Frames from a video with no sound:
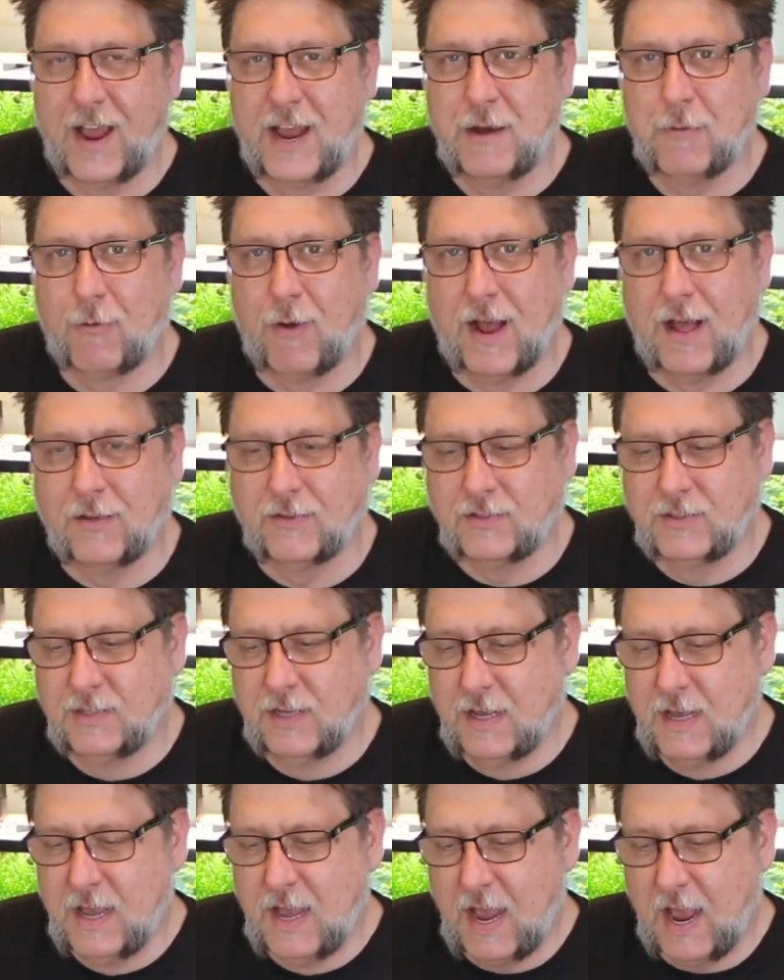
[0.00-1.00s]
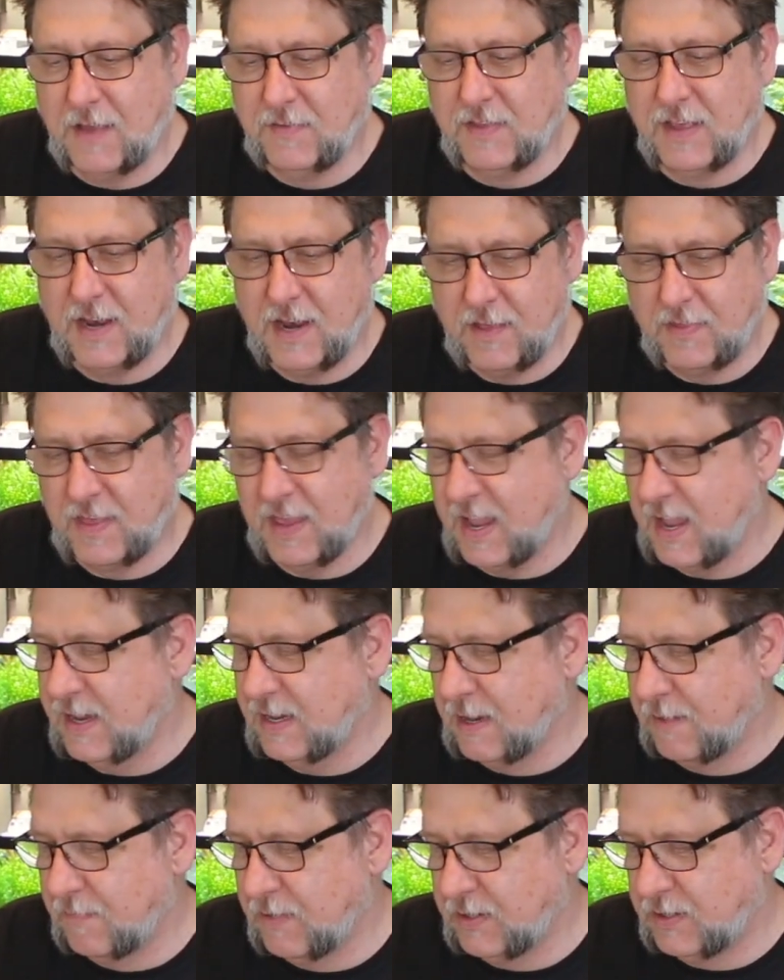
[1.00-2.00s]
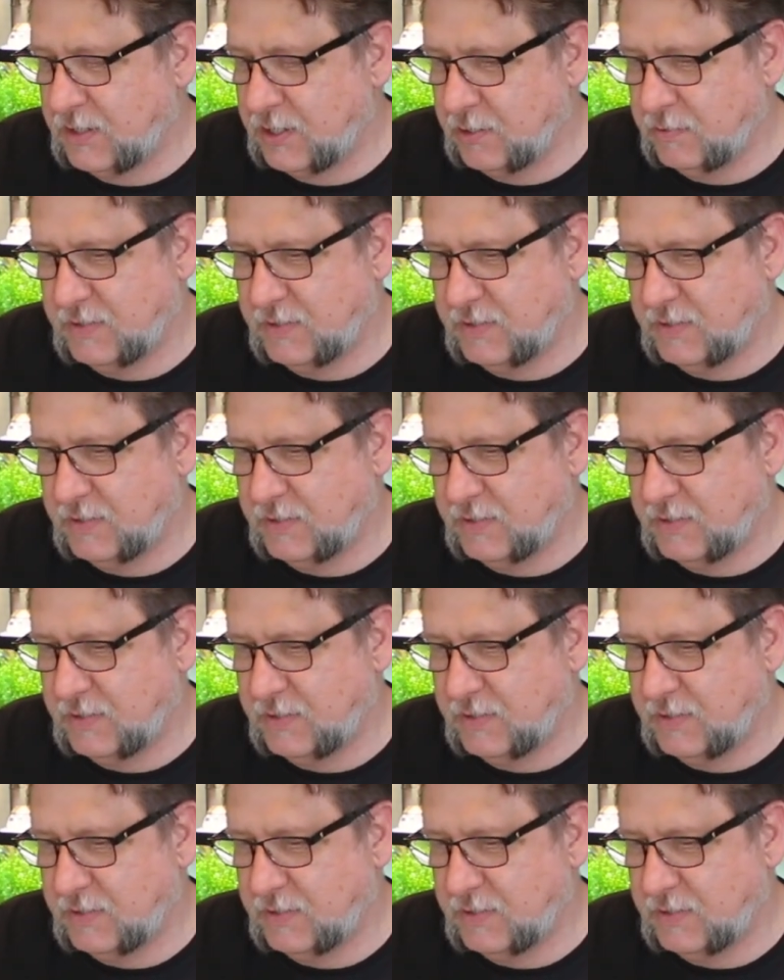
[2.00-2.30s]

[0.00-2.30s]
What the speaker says: 8 rounds, and then at the end of it, you